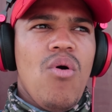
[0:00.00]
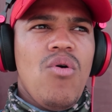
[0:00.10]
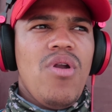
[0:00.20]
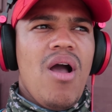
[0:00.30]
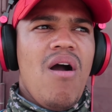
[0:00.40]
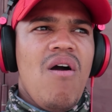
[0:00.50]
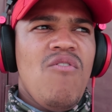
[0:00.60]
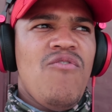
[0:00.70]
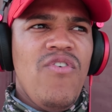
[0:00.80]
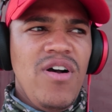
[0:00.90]
On
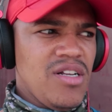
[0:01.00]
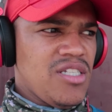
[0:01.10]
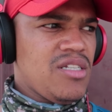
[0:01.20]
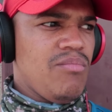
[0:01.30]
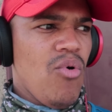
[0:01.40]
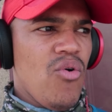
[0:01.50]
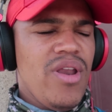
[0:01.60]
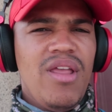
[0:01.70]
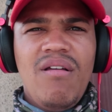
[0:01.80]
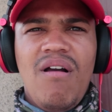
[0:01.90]
our first
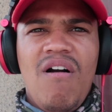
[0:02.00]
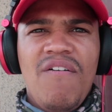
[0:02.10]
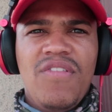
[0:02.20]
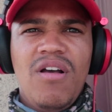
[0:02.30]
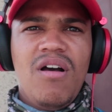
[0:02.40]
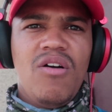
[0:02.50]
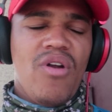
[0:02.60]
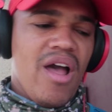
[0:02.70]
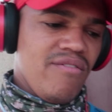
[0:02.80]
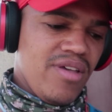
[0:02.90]
morning after
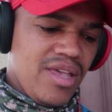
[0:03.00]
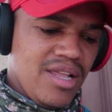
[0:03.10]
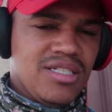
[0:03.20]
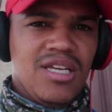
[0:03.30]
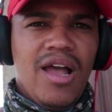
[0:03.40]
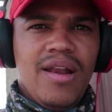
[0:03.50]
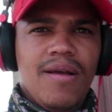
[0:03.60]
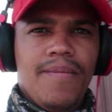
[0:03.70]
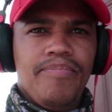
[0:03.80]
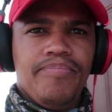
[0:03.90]
arriving in
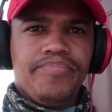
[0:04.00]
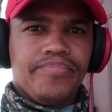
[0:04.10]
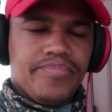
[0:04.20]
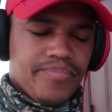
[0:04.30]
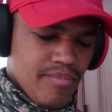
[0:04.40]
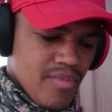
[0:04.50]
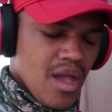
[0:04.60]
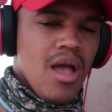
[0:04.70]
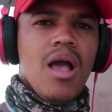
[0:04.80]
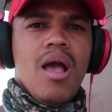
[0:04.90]
China,
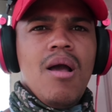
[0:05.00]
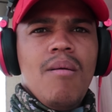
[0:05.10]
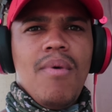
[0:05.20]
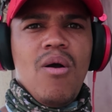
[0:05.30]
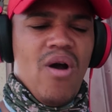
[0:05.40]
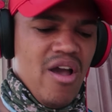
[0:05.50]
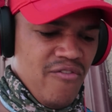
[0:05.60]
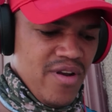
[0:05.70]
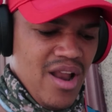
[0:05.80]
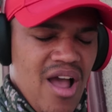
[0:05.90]
my
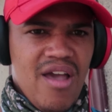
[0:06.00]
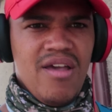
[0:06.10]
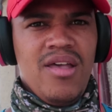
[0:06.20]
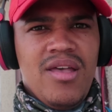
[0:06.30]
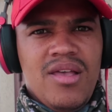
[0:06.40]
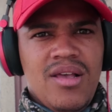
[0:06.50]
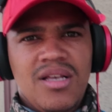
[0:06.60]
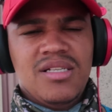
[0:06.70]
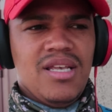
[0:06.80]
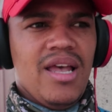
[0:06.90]
wife and I
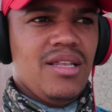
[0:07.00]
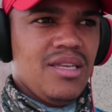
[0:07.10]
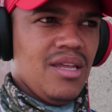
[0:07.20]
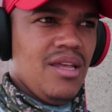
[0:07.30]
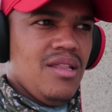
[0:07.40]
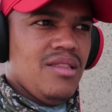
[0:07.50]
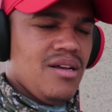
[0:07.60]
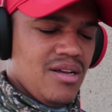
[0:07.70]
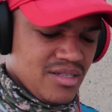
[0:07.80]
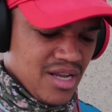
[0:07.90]
sat in
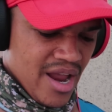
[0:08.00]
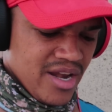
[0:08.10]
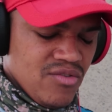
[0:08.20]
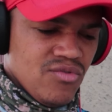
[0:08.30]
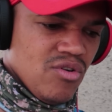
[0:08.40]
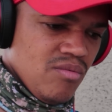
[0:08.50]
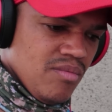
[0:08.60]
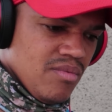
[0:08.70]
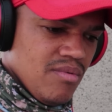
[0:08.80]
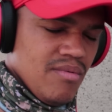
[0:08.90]
the dining
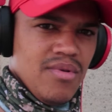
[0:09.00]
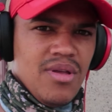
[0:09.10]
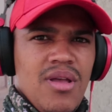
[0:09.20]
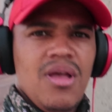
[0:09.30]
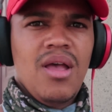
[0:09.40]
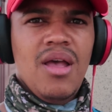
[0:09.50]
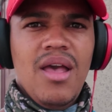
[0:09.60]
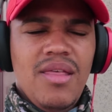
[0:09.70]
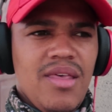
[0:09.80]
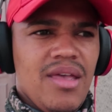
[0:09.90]
room,
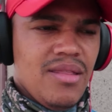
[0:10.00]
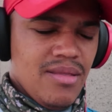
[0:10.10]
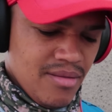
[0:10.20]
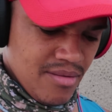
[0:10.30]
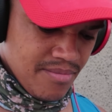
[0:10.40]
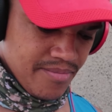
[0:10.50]
and then